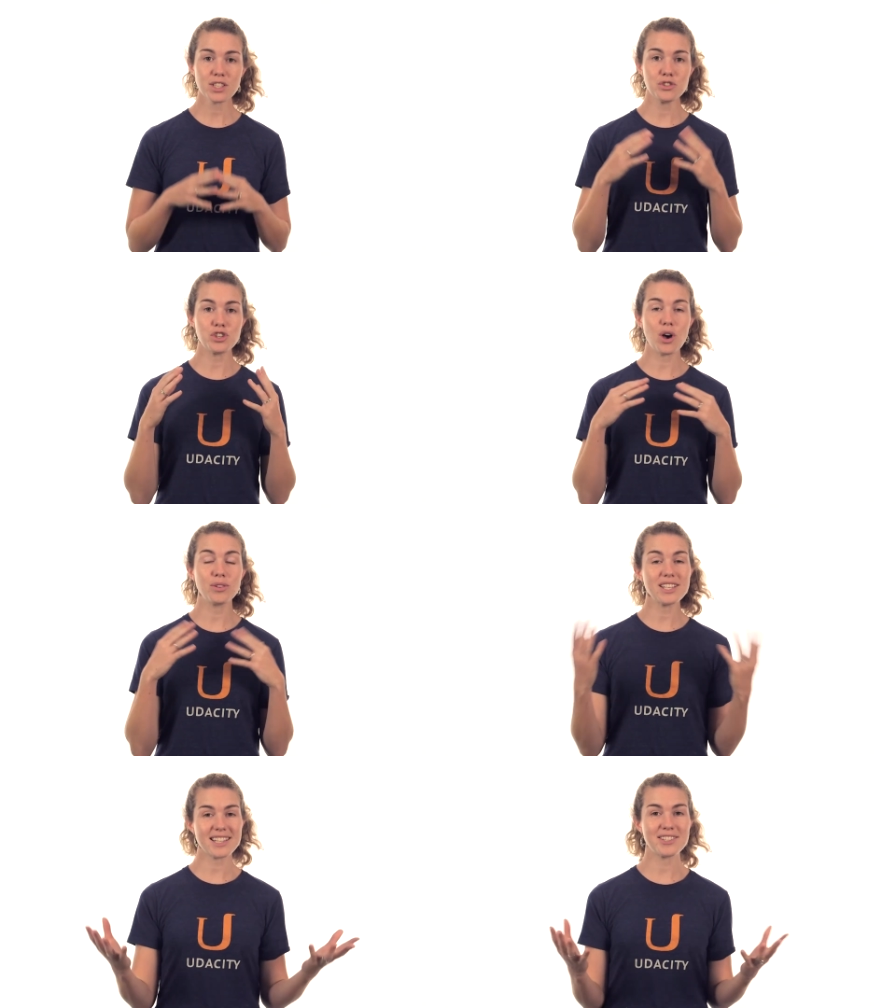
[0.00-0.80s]
So
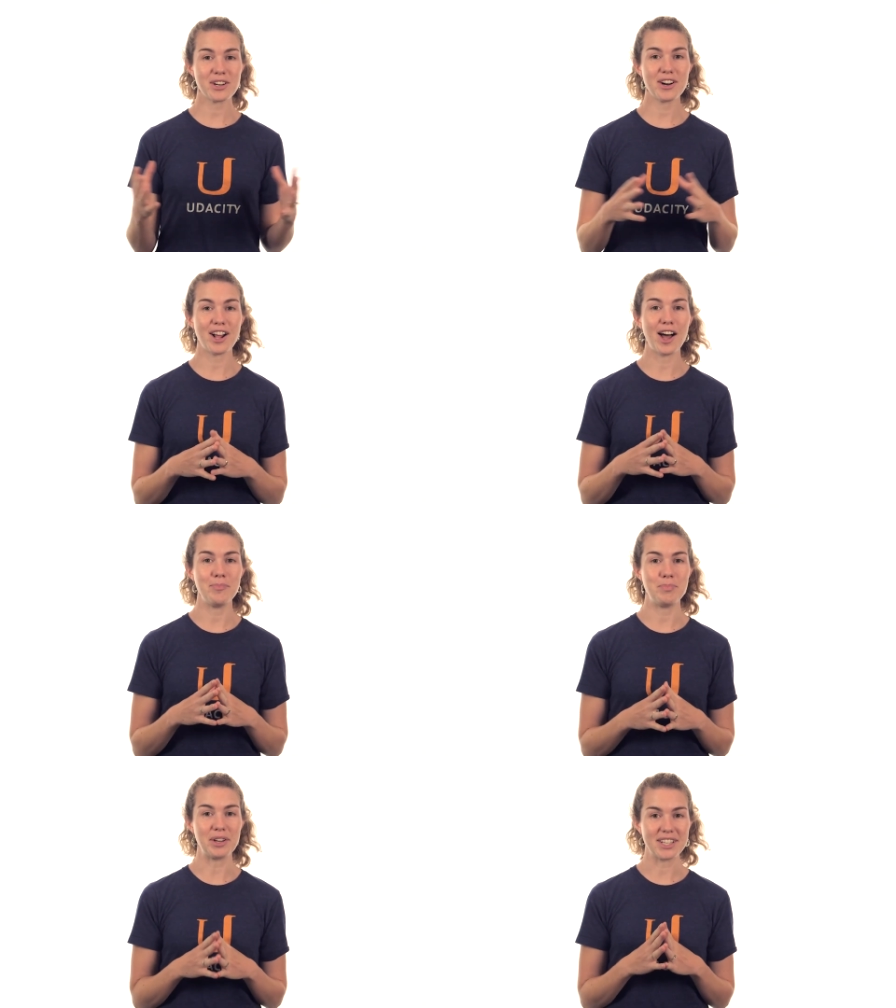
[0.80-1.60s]
let's get started
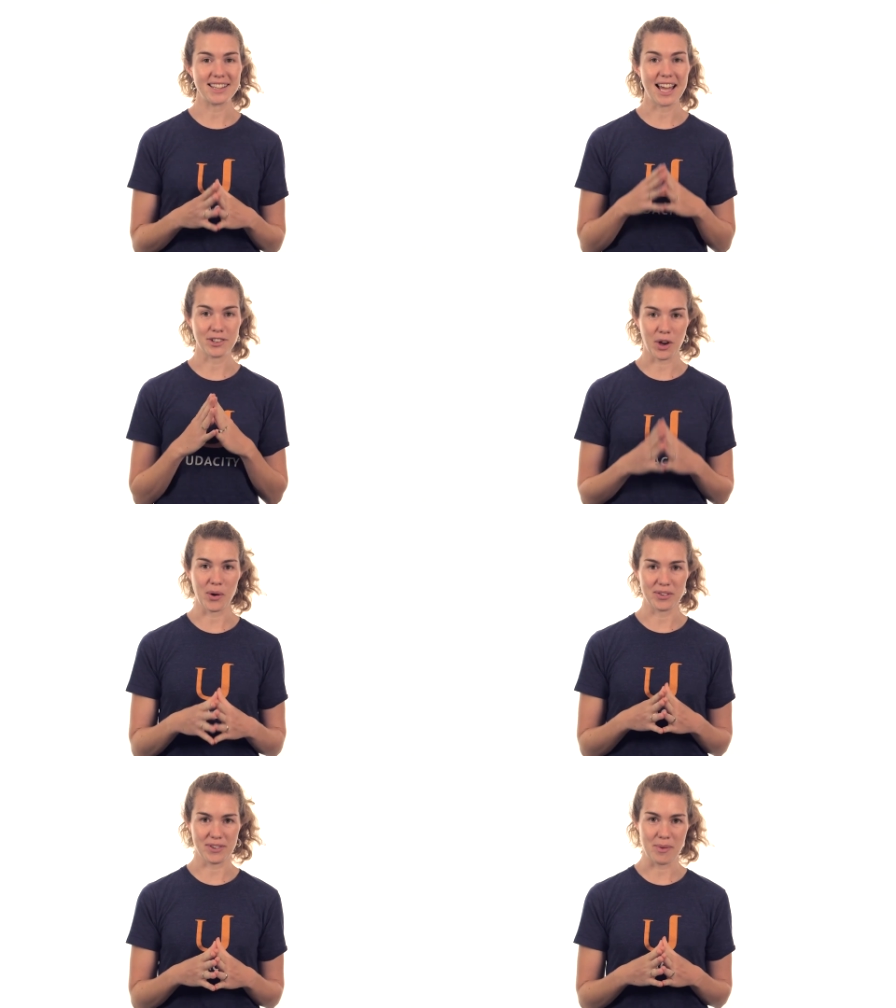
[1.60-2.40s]
on building that
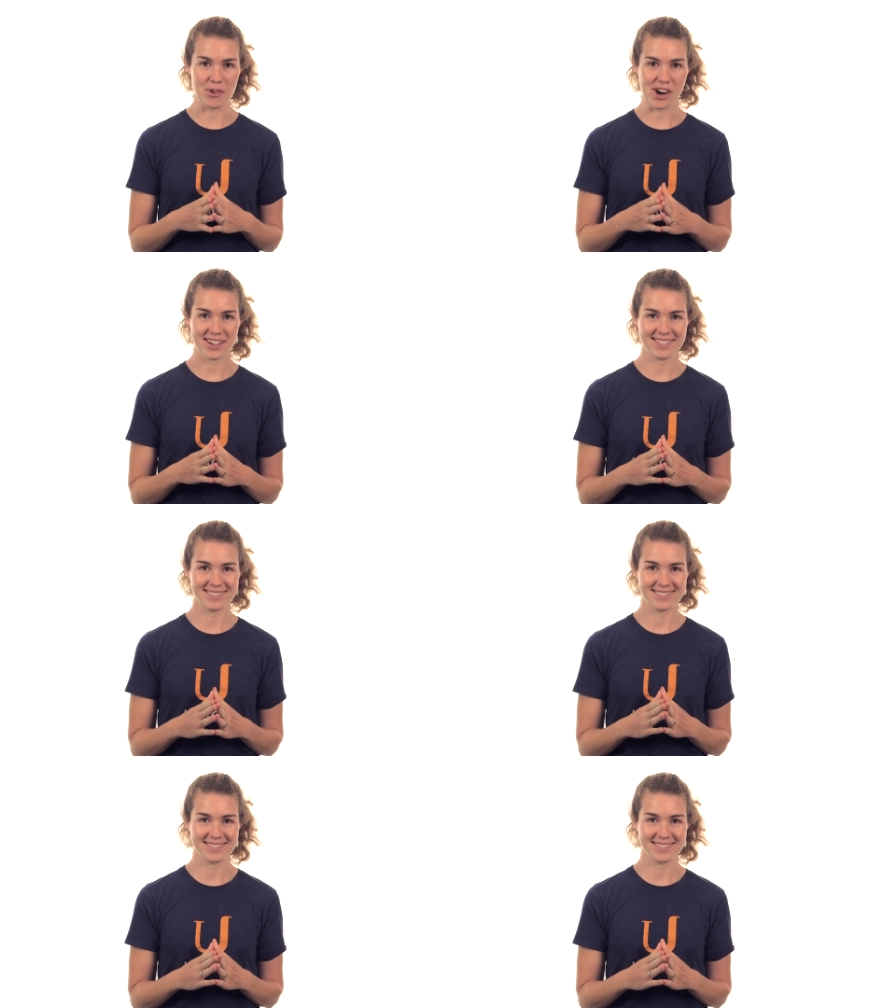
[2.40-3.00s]
code framework.